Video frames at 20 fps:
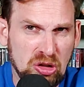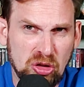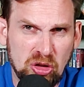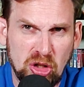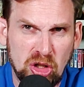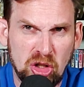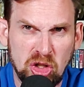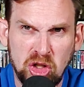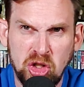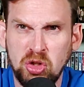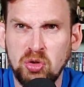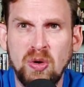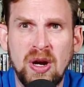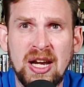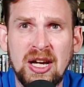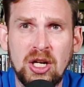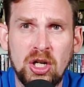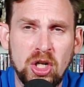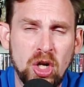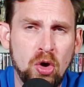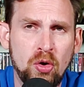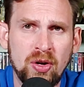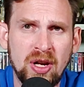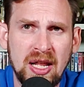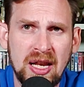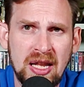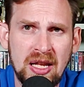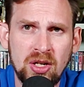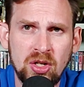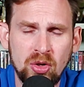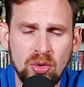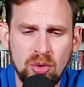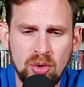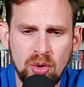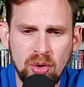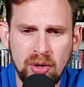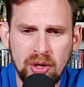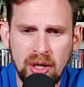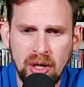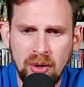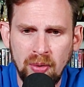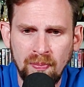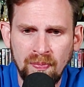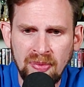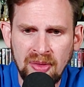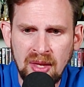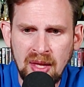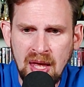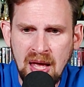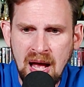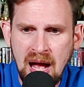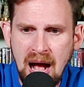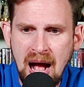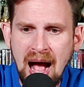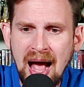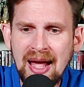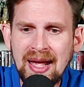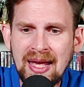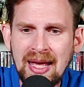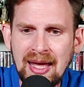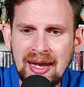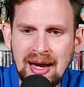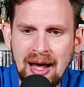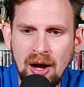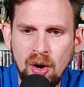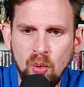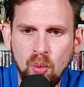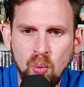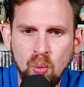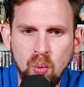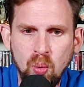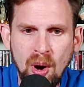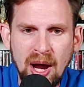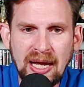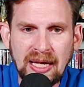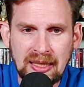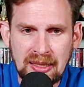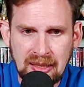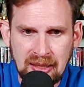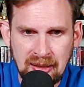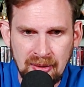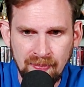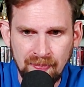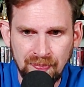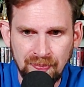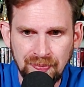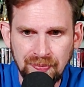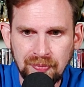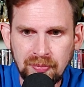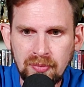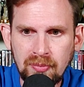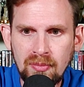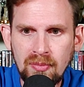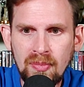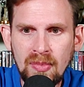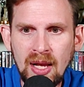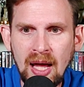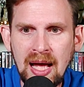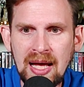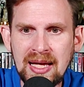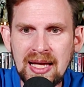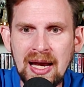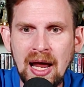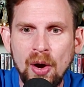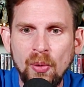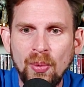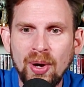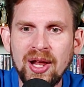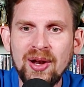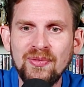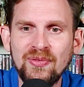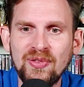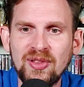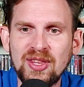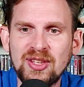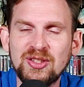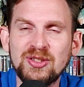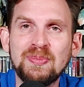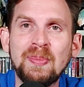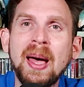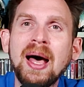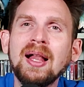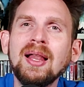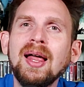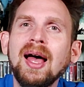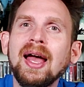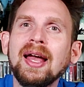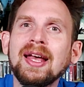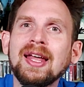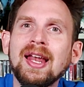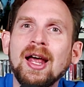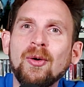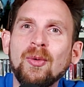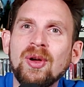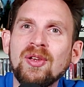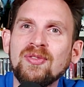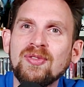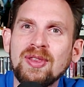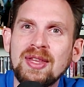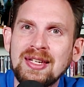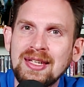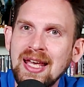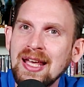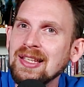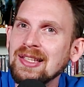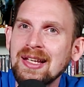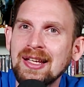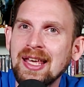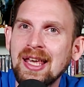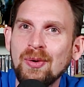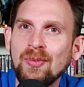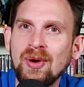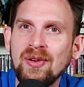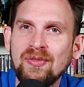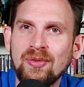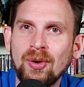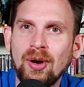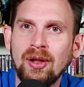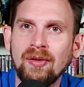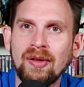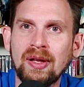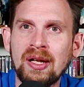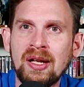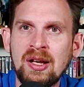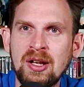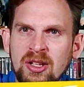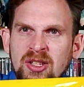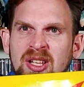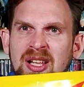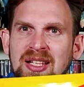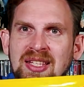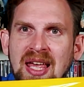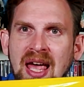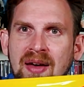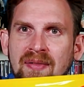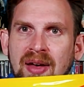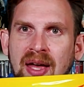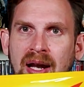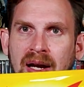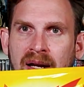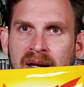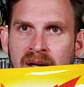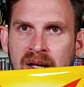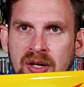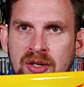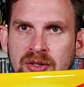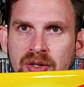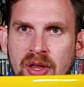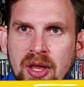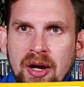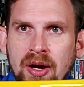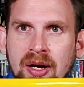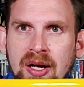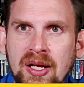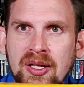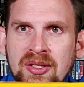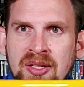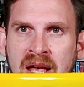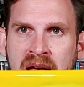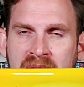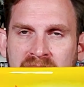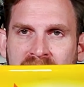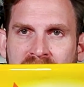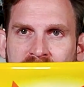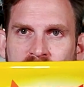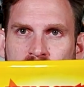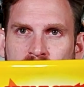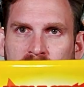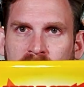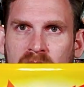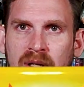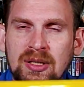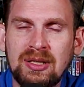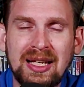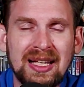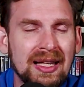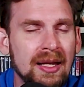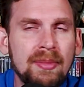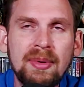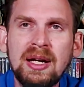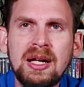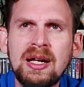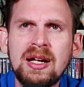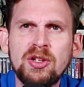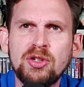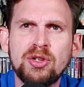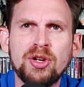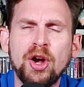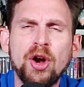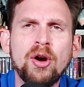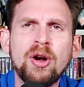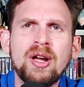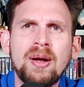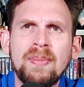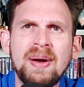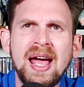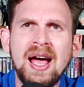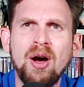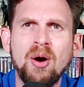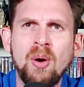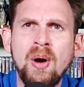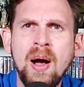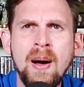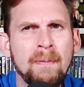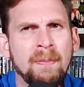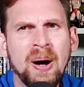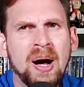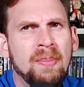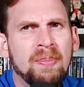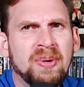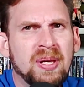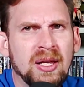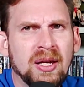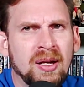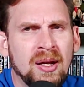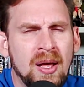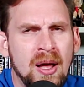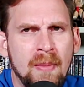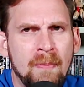just straight donut into an Oreo. I cannot wait. I cannot wait for the smell. I cannot wait for the taste. I can't wait for all of it. So let's have at it. So there it is. That's what it looks like. Limited edition. Hurry up now. Pumpkin